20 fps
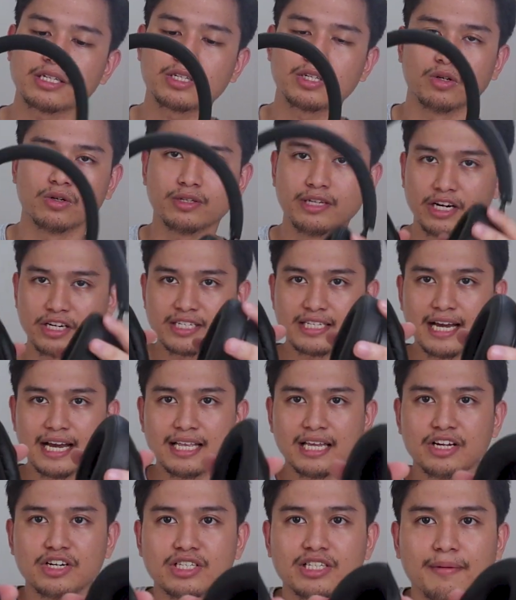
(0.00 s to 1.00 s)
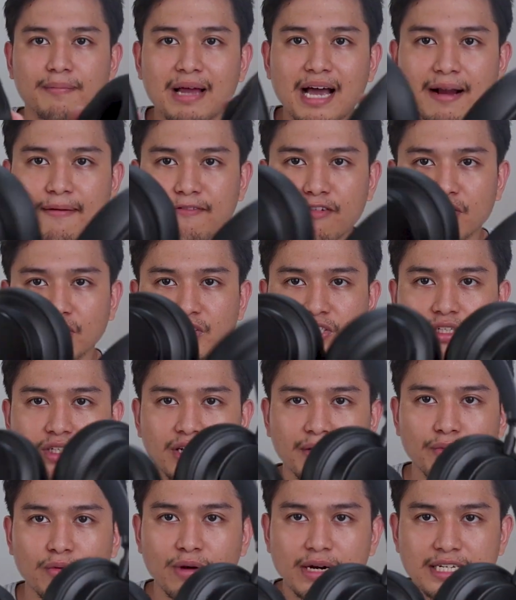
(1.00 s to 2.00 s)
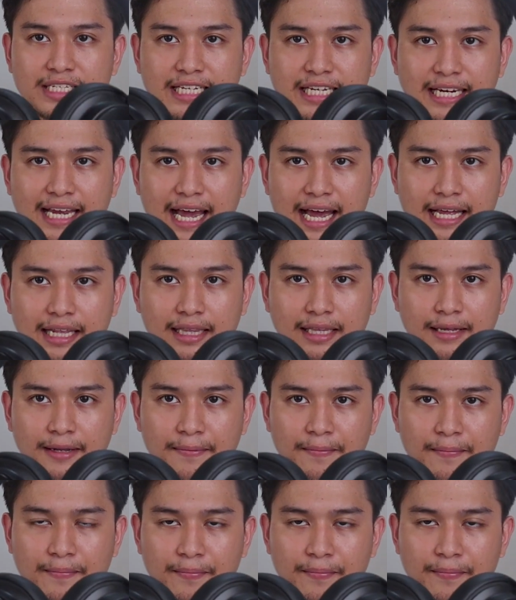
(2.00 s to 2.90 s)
So there's that. Here's the black version. If you want to see that,